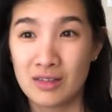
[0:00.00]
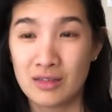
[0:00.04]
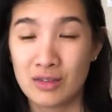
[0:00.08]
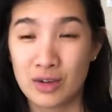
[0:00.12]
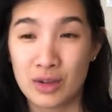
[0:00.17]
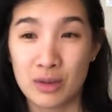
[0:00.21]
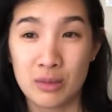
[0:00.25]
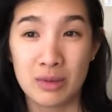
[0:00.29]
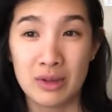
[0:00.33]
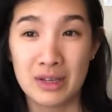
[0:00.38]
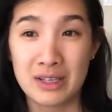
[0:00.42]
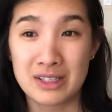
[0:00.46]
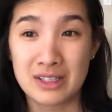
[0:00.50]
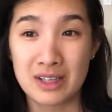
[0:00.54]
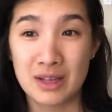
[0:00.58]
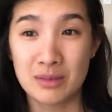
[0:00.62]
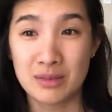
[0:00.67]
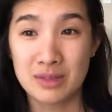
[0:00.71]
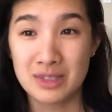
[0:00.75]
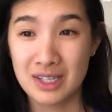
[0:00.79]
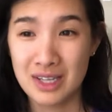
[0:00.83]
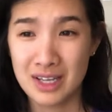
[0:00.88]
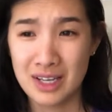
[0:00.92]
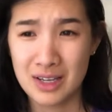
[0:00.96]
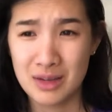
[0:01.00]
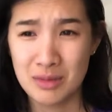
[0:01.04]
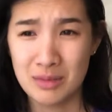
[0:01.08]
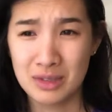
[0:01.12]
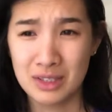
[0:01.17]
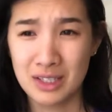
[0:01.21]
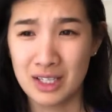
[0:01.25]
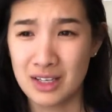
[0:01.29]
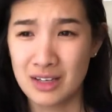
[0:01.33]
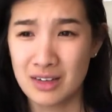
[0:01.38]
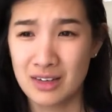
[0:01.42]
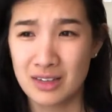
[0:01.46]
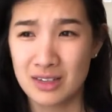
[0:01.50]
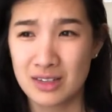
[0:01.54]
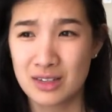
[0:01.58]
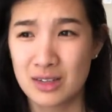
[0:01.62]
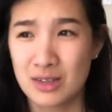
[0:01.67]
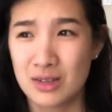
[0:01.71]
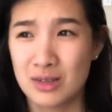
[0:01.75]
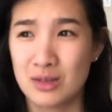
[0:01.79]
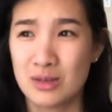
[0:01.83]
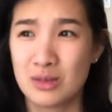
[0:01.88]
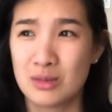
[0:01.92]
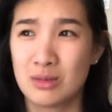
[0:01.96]
for the place that I'm staying, but then
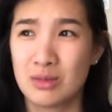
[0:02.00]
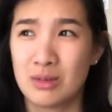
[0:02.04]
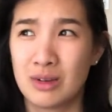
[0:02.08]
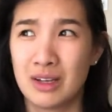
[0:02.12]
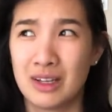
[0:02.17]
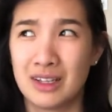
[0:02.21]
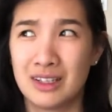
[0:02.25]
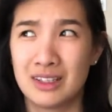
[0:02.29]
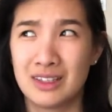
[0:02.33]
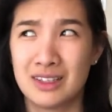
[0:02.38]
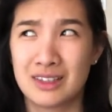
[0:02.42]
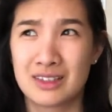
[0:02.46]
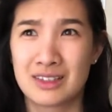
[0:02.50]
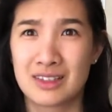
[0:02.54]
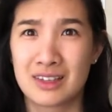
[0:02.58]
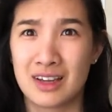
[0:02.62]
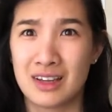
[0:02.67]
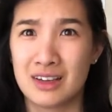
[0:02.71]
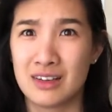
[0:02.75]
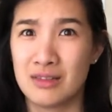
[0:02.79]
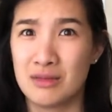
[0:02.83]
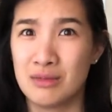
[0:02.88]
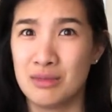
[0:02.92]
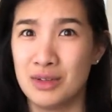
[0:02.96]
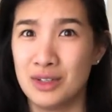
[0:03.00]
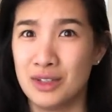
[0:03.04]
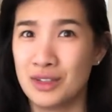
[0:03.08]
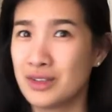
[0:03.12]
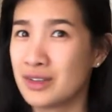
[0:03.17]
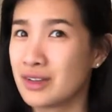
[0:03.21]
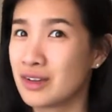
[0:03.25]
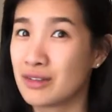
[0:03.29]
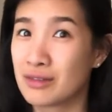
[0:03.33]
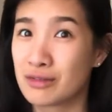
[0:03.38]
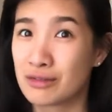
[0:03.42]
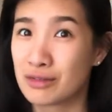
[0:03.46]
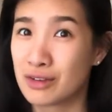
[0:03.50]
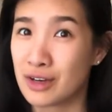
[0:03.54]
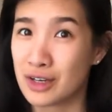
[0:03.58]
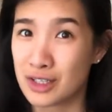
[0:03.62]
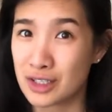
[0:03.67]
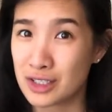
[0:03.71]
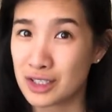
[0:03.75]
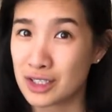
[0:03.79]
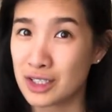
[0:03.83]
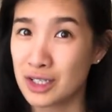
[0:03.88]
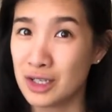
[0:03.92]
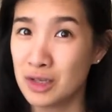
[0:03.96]
also, I guess, kind of building a
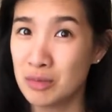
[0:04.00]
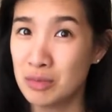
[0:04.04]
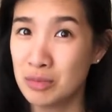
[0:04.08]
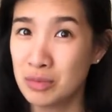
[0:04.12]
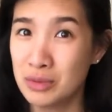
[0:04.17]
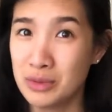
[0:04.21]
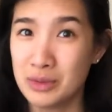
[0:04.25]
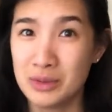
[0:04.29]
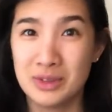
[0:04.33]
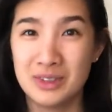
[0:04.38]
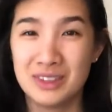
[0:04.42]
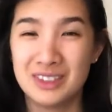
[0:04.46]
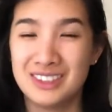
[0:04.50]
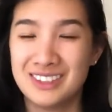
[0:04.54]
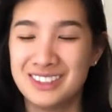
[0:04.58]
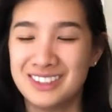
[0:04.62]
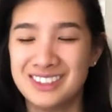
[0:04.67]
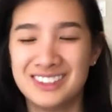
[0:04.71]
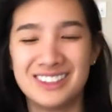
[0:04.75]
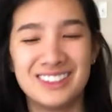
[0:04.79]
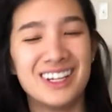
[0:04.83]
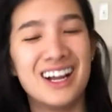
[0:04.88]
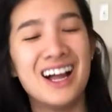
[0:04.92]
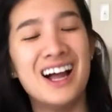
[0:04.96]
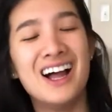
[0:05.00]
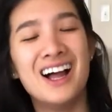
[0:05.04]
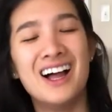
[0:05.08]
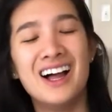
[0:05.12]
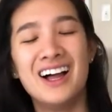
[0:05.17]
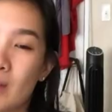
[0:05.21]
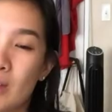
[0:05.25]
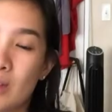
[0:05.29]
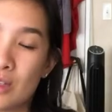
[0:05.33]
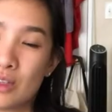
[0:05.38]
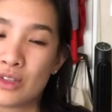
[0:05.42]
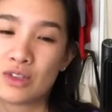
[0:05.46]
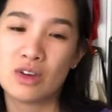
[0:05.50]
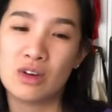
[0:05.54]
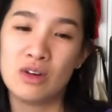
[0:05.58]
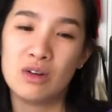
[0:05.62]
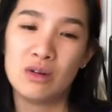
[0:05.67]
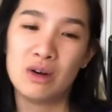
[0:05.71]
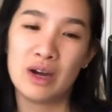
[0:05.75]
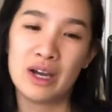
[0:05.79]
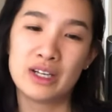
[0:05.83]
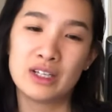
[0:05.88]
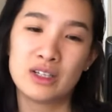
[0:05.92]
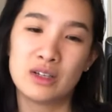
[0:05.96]
friendship.
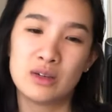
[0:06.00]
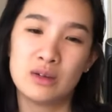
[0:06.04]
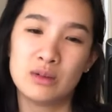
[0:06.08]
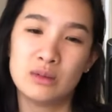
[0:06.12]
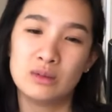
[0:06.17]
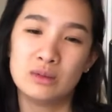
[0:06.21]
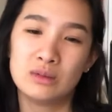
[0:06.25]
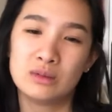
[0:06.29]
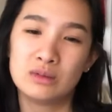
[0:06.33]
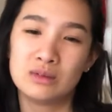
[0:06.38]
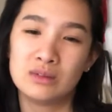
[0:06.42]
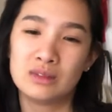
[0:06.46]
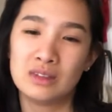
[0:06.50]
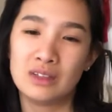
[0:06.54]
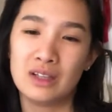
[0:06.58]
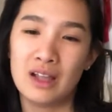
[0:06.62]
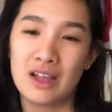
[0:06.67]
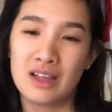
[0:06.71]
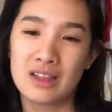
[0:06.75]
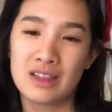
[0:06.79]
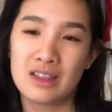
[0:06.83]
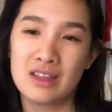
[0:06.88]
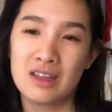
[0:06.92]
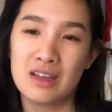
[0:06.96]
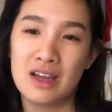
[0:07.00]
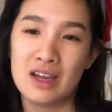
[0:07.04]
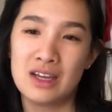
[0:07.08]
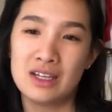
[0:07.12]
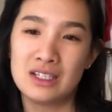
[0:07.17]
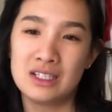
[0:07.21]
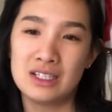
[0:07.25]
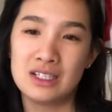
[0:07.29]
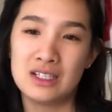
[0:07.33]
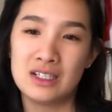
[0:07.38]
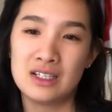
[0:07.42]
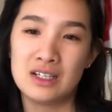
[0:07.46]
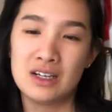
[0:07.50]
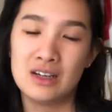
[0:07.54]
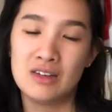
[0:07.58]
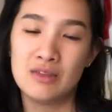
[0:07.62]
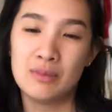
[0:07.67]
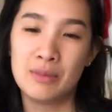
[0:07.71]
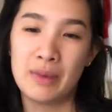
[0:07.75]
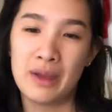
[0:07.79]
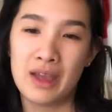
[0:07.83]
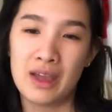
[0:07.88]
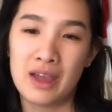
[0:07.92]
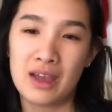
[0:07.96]
So I don't like the idea
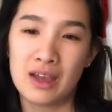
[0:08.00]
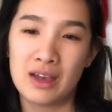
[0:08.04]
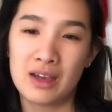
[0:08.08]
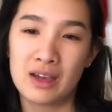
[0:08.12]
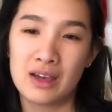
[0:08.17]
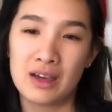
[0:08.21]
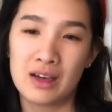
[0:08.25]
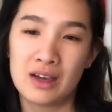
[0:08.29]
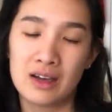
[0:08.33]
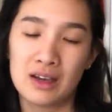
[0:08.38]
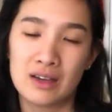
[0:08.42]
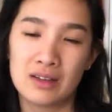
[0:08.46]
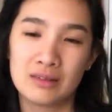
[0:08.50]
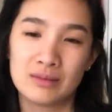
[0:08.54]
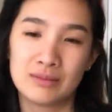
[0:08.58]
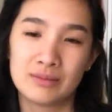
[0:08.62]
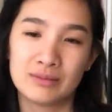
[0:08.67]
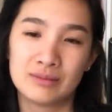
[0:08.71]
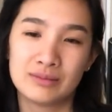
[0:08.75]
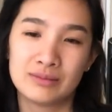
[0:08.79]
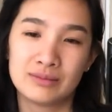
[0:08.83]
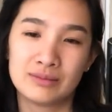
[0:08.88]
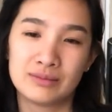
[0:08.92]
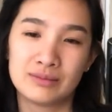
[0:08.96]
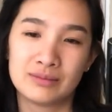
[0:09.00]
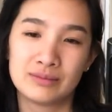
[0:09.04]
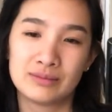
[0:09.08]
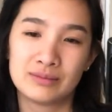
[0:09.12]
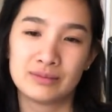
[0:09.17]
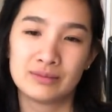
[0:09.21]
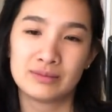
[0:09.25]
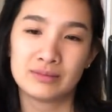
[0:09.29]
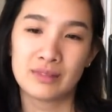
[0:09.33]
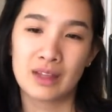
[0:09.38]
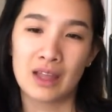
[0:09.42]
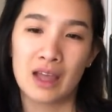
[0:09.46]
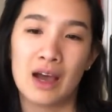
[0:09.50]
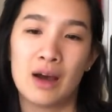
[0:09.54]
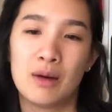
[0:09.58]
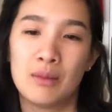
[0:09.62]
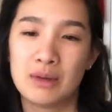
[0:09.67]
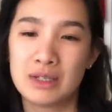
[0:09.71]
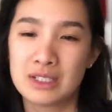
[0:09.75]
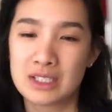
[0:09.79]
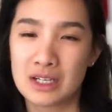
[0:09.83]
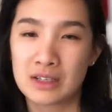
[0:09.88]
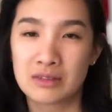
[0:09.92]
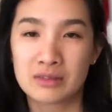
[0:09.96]
of paying how
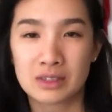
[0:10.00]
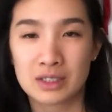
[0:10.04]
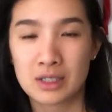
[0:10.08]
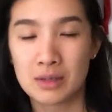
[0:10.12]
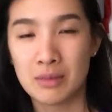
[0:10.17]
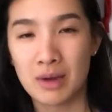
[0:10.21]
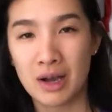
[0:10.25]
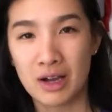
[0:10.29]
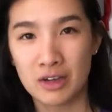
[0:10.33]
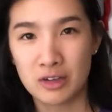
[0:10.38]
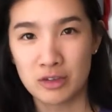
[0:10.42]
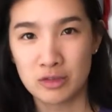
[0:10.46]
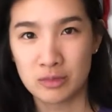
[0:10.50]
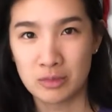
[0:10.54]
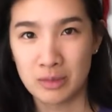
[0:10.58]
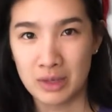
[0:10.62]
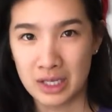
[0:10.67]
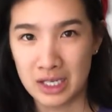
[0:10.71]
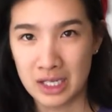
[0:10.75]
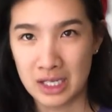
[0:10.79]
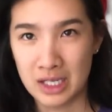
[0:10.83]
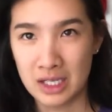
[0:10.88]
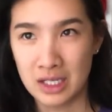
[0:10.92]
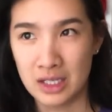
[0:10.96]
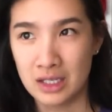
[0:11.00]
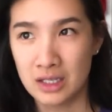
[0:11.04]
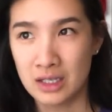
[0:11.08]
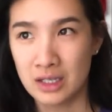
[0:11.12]
much ever amount of money